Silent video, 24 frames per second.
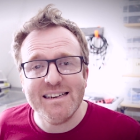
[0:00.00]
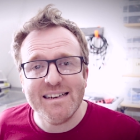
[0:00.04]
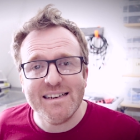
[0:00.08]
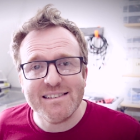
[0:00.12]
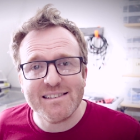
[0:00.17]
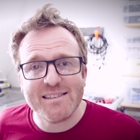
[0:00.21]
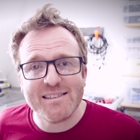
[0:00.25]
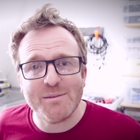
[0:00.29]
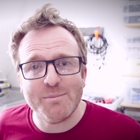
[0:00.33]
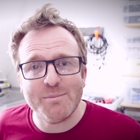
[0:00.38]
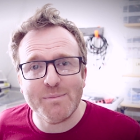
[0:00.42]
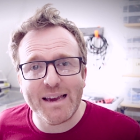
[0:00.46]

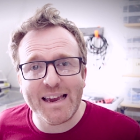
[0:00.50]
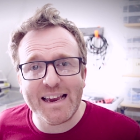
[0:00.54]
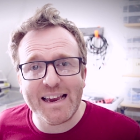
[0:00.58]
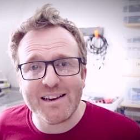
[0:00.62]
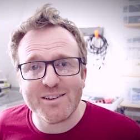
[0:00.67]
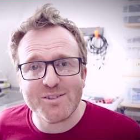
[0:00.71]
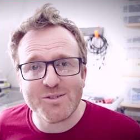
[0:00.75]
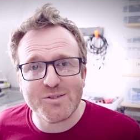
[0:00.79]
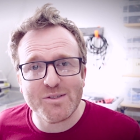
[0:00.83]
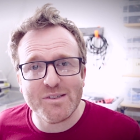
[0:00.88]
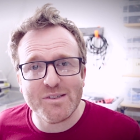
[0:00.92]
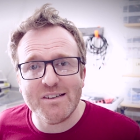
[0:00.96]
some
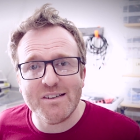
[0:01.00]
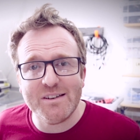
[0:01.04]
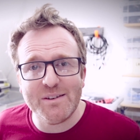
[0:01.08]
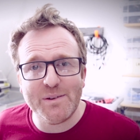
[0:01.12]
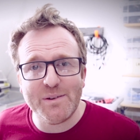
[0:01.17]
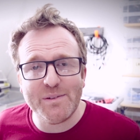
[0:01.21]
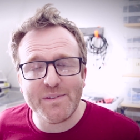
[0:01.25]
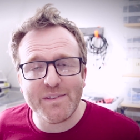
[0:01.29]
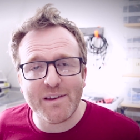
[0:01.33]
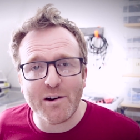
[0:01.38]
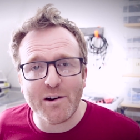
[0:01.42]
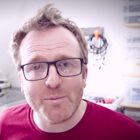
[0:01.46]
extra
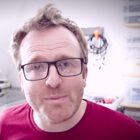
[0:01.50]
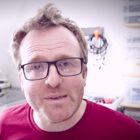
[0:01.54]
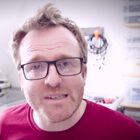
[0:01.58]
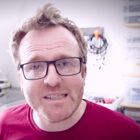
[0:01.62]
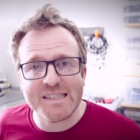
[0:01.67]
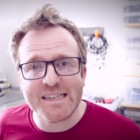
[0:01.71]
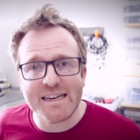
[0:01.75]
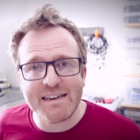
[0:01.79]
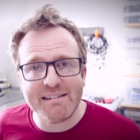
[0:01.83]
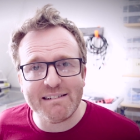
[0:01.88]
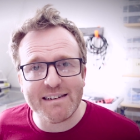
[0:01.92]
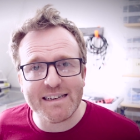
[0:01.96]
news that I'll be
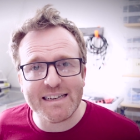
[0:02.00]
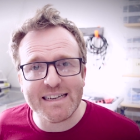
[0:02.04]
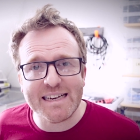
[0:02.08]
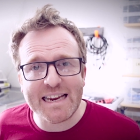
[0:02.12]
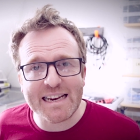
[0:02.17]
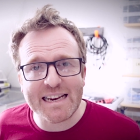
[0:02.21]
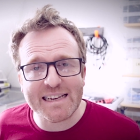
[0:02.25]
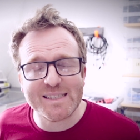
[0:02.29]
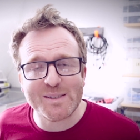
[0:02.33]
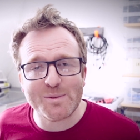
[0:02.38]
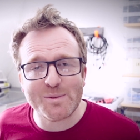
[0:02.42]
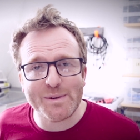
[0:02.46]
sharing
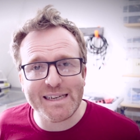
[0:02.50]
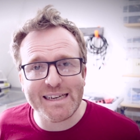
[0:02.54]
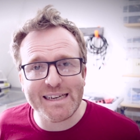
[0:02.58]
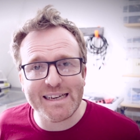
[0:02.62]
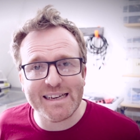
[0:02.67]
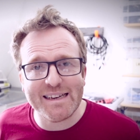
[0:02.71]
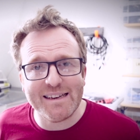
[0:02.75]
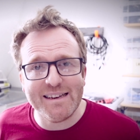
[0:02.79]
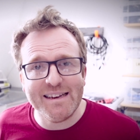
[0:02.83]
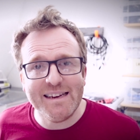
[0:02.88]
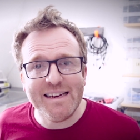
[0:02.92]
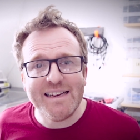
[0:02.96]
next
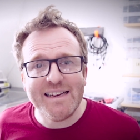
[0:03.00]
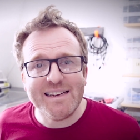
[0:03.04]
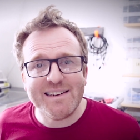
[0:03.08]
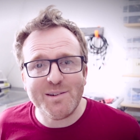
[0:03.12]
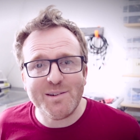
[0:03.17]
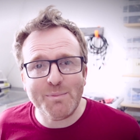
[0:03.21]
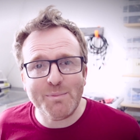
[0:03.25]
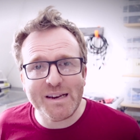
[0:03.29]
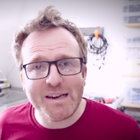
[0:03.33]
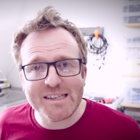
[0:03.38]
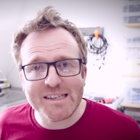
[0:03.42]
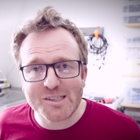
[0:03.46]
week. To
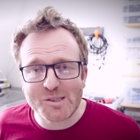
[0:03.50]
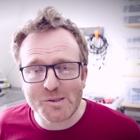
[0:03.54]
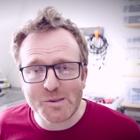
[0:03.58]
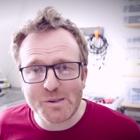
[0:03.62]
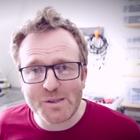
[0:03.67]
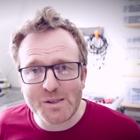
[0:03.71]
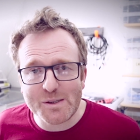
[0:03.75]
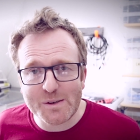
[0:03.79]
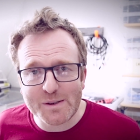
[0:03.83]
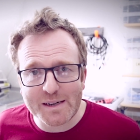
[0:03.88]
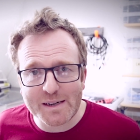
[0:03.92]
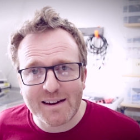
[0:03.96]
make sure
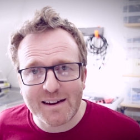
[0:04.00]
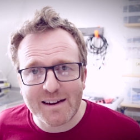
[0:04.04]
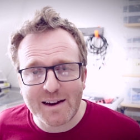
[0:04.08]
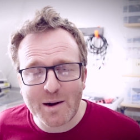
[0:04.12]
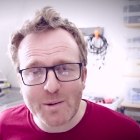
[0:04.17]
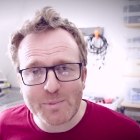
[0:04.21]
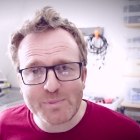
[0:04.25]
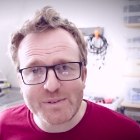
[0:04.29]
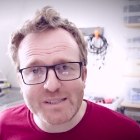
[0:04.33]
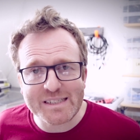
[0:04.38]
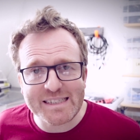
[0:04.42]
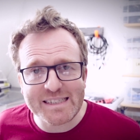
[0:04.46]
you're
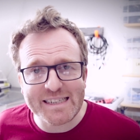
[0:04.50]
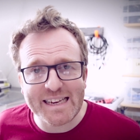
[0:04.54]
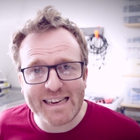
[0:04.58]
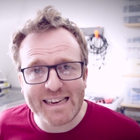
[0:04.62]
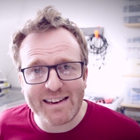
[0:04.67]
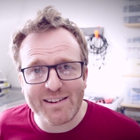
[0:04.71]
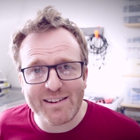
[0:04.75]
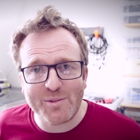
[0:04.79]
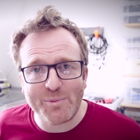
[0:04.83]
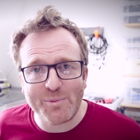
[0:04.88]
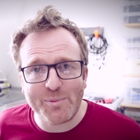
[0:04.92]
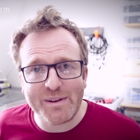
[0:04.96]
up to
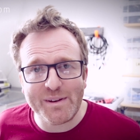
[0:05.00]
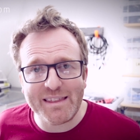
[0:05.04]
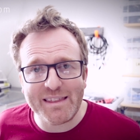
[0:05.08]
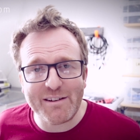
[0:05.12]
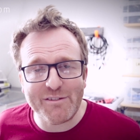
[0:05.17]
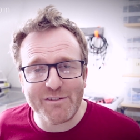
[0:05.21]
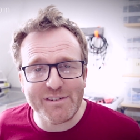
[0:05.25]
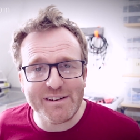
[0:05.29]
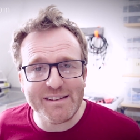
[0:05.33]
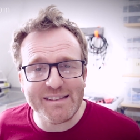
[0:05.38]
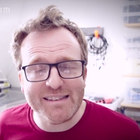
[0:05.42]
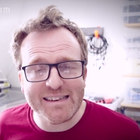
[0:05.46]
date with
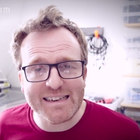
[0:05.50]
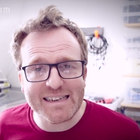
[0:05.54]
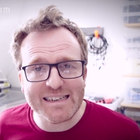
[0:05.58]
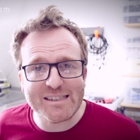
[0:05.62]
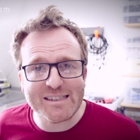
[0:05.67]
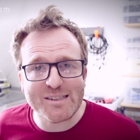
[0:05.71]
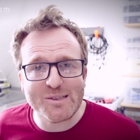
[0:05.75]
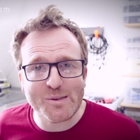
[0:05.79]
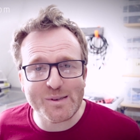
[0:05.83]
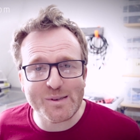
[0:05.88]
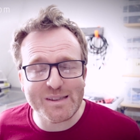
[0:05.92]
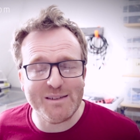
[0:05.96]
everything,
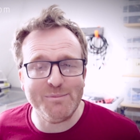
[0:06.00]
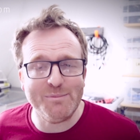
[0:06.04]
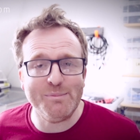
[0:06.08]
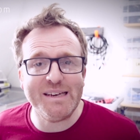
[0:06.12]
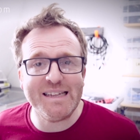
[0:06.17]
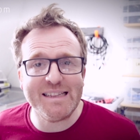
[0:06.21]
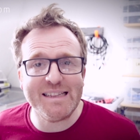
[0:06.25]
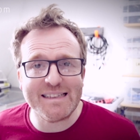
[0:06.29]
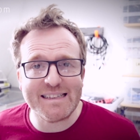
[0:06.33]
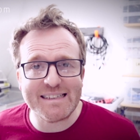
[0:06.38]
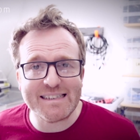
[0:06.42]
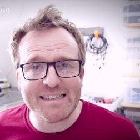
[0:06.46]
join the
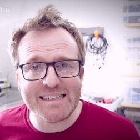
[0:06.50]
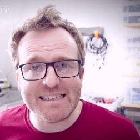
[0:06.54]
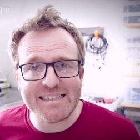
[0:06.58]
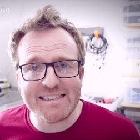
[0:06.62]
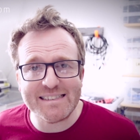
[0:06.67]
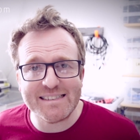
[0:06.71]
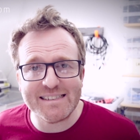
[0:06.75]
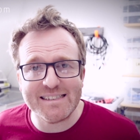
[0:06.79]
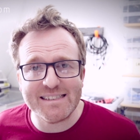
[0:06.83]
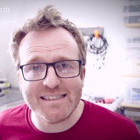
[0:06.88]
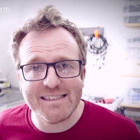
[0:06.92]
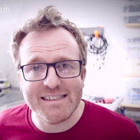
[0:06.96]
mailing
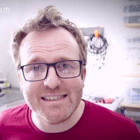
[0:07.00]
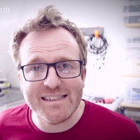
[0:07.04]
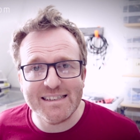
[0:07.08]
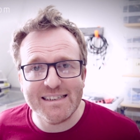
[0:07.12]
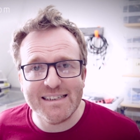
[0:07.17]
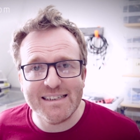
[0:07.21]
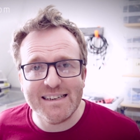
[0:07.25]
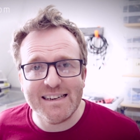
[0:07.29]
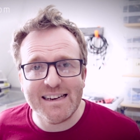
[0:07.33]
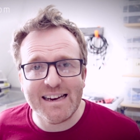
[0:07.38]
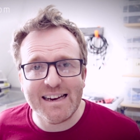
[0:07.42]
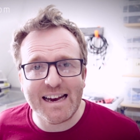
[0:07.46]
list
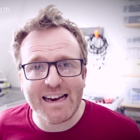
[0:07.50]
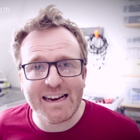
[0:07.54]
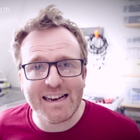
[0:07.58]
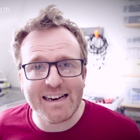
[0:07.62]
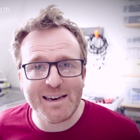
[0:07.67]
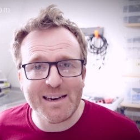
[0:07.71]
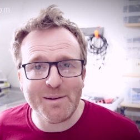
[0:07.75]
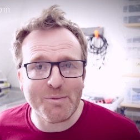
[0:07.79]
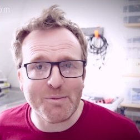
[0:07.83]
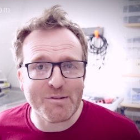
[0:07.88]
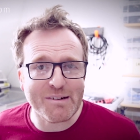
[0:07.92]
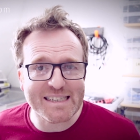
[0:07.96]
at
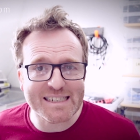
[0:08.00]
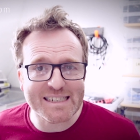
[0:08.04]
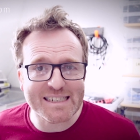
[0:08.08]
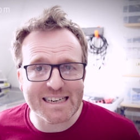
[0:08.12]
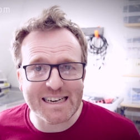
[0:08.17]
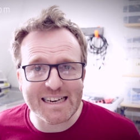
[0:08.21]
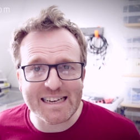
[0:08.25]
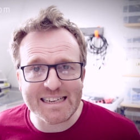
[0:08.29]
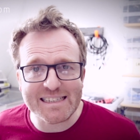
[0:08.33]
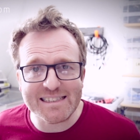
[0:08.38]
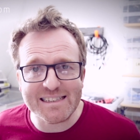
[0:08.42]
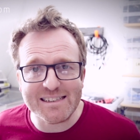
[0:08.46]
liberation
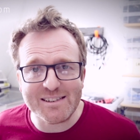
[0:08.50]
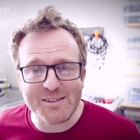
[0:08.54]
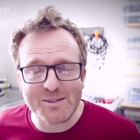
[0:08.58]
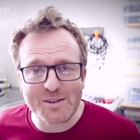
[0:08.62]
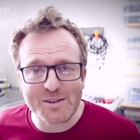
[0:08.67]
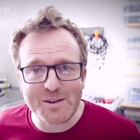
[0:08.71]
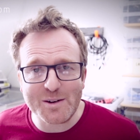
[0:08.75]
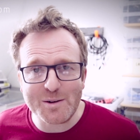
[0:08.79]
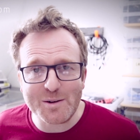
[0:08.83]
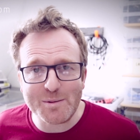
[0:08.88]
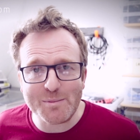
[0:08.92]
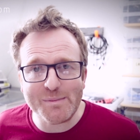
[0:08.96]
laser dot
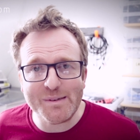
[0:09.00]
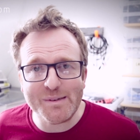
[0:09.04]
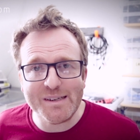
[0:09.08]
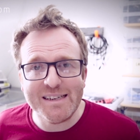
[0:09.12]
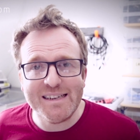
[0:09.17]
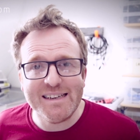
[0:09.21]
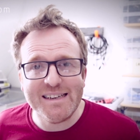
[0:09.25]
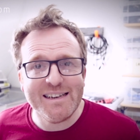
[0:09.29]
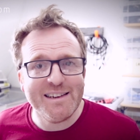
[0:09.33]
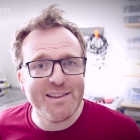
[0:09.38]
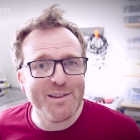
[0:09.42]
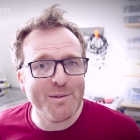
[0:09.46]
com.
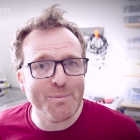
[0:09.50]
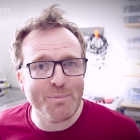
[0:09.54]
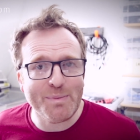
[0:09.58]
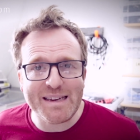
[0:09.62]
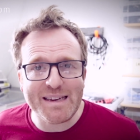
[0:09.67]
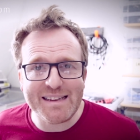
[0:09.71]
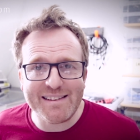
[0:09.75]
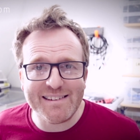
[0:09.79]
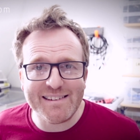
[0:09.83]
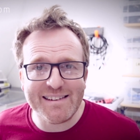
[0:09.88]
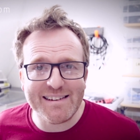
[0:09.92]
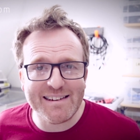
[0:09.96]

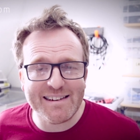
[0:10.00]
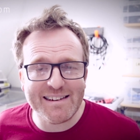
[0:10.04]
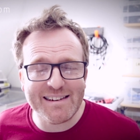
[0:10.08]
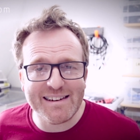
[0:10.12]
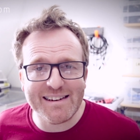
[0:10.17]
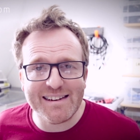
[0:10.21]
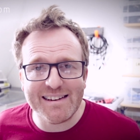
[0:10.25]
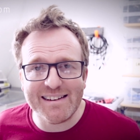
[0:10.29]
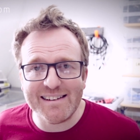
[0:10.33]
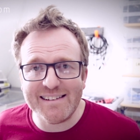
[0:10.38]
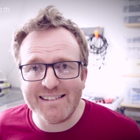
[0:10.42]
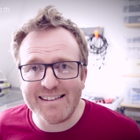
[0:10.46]
Beta
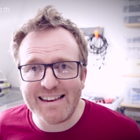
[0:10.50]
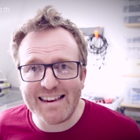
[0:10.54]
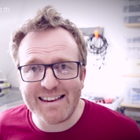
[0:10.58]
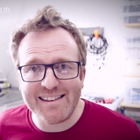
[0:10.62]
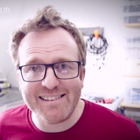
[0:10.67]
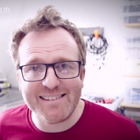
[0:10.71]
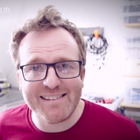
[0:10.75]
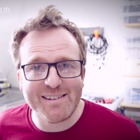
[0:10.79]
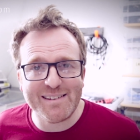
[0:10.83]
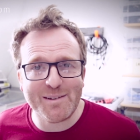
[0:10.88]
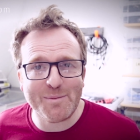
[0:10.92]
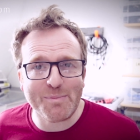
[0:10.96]

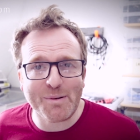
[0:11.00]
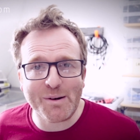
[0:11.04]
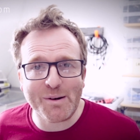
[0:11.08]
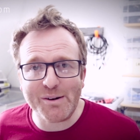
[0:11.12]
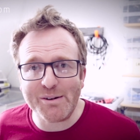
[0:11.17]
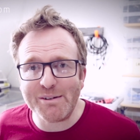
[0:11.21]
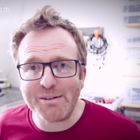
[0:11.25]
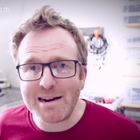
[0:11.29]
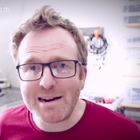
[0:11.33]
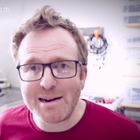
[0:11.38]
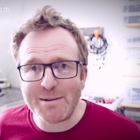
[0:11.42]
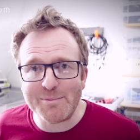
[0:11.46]
test
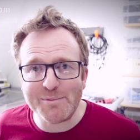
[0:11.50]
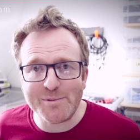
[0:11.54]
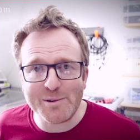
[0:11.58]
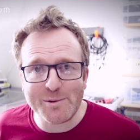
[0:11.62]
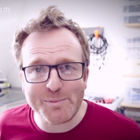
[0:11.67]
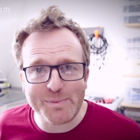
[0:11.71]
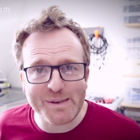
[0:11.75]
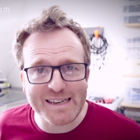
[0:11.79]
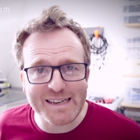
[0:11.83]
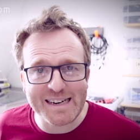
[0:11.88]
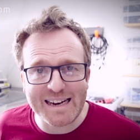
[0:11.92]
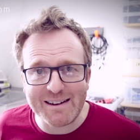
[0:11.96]
program will
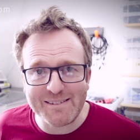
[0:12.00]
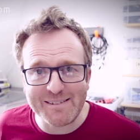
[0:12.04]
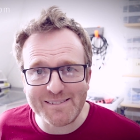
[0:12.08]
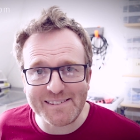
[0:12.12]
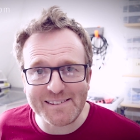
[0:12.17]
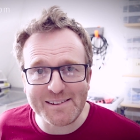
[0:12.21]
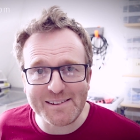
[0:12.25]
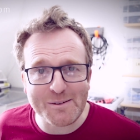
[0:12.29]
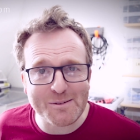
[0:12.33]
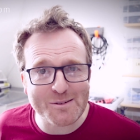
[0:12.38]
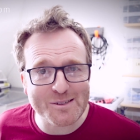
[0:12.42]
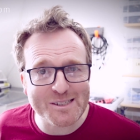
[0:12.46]
be
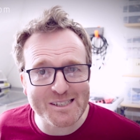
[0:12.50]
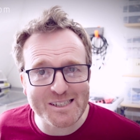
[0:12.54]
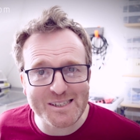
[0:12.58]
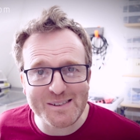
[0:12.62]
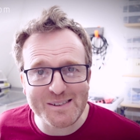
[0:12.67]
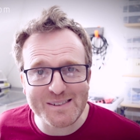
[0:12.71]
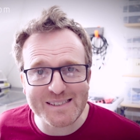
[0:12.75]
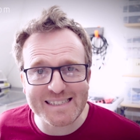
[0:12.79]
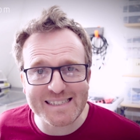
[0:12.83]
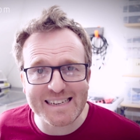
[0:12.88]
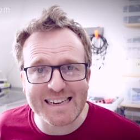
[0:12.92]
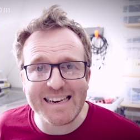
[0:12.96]
announced on
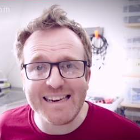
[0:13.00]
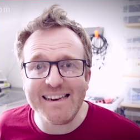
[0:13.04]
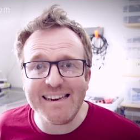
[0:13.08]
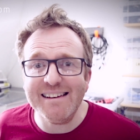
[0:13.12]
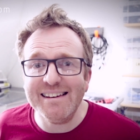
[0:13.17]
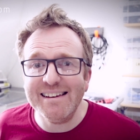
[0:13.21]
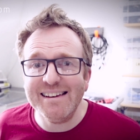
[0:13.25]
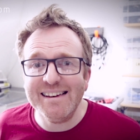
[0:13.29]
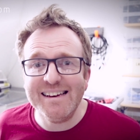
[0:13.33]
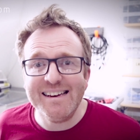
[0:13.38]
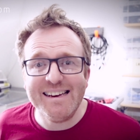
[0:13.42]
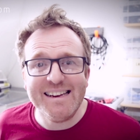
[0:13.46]
Tuesday,
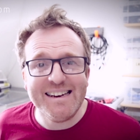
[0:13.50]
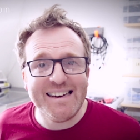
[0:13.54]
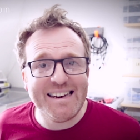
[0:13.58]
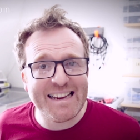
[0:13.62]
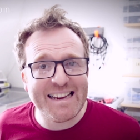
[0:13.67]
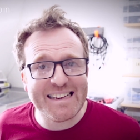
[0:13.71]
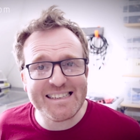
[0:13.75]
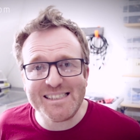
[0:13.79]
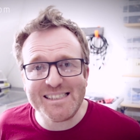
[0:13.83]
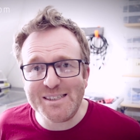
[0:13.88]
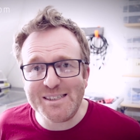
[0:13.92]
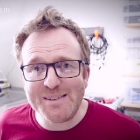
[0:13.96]

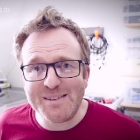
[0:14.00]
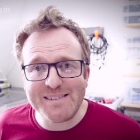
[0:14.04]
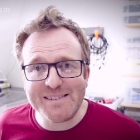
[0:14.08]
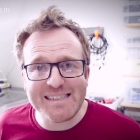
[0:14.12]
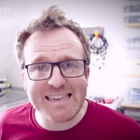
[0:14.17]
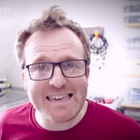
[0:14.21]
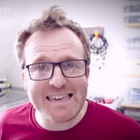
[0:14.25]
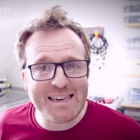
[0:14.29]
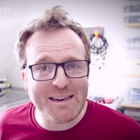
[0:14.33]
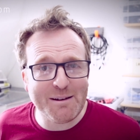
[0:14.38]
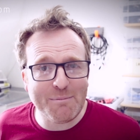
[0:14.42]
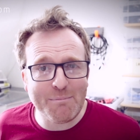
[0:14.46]
next
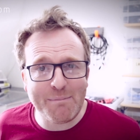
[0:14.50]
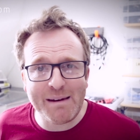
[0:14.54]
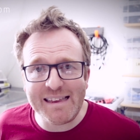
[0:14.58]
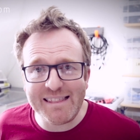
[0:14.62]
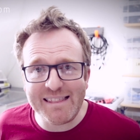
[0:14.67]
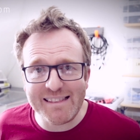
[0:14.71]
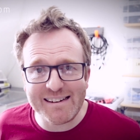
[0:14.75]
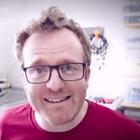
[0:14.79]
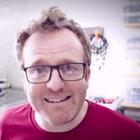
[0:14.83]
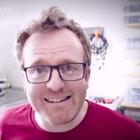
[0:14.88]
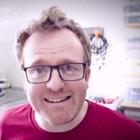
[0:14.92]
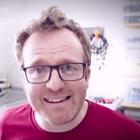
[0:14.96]
Tuesday, May the
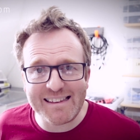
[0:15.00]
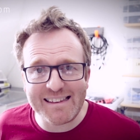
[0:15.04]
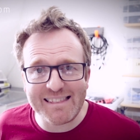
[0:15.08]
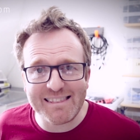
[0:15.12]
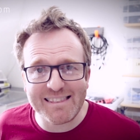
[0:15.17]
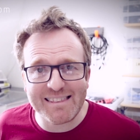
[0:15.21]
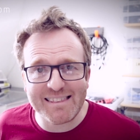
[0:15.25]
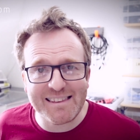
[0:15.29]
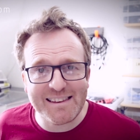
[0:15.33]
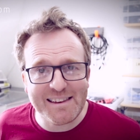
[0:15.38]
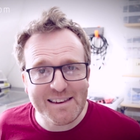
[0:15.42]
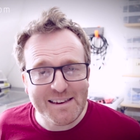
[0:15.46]

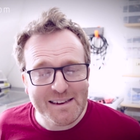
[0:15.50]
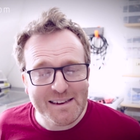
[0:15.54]
ninth.